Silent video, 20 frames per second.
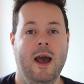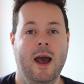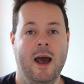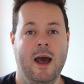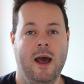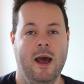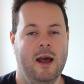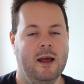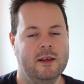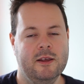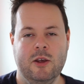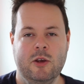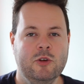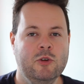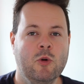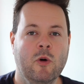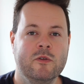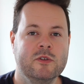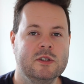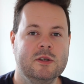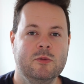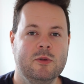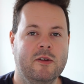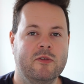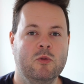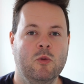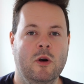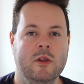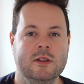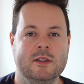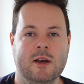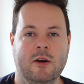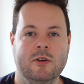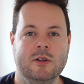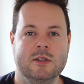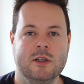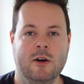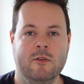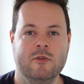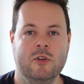Uh, you obviously would have to work this out
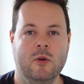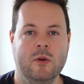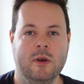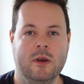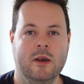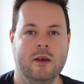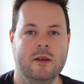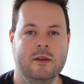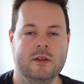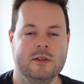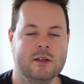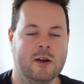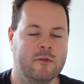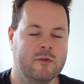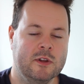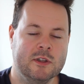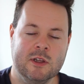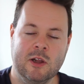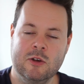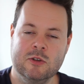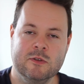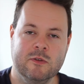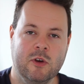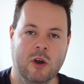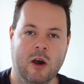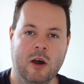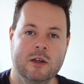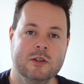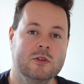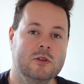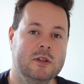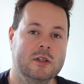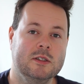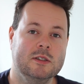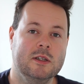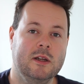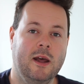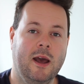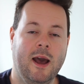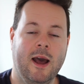yourself doing it yourself. There's loads of guys on the
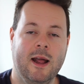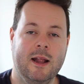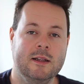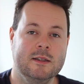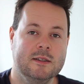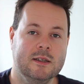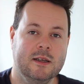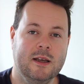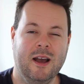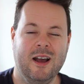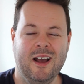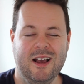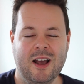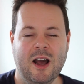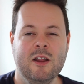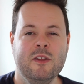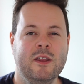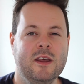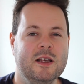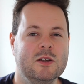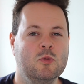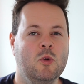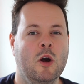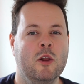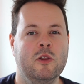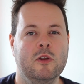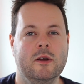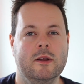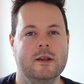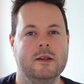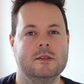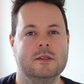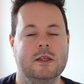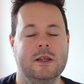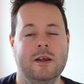internet, and I, I think it's worth looking into.